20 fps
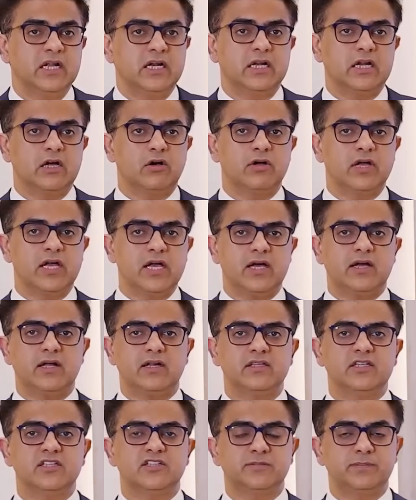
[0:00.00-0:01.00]
Now
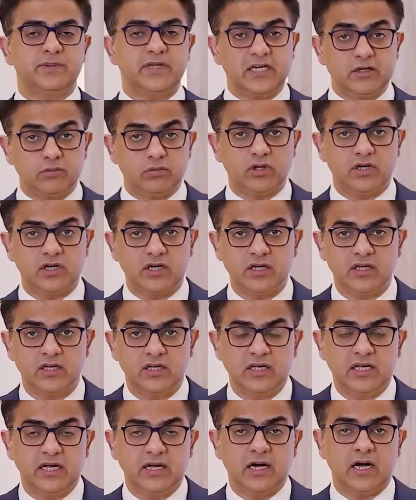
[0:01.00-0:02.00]
here the speed word
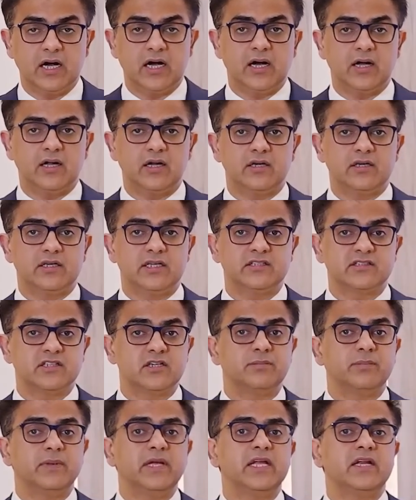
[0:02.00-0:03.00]

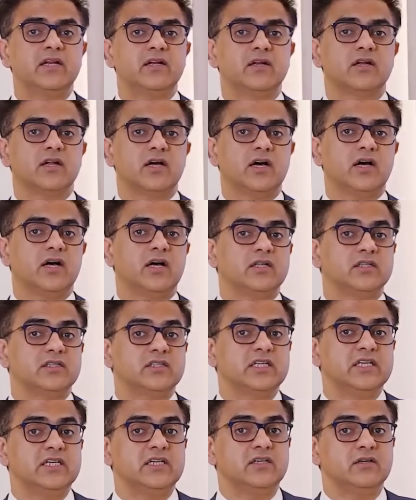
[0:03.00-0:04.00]
doesn't mean
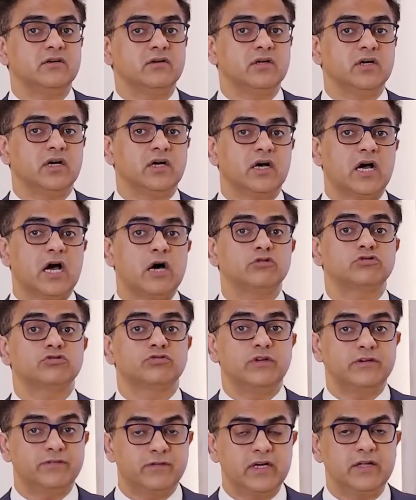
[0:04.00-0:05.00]
how
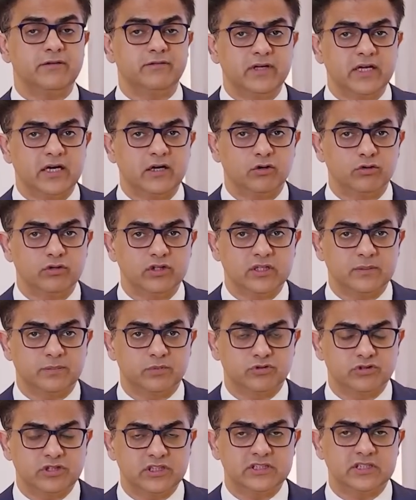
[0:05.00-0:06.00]
swiftly we are doing the
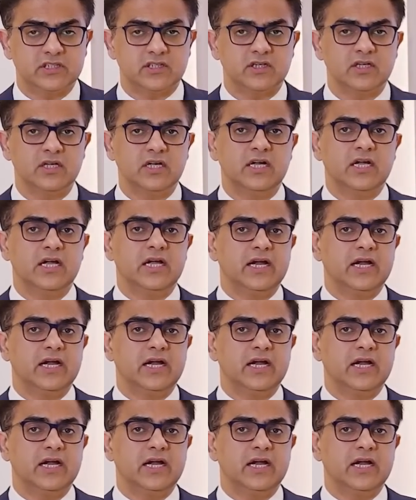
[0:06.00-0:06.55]
procedure.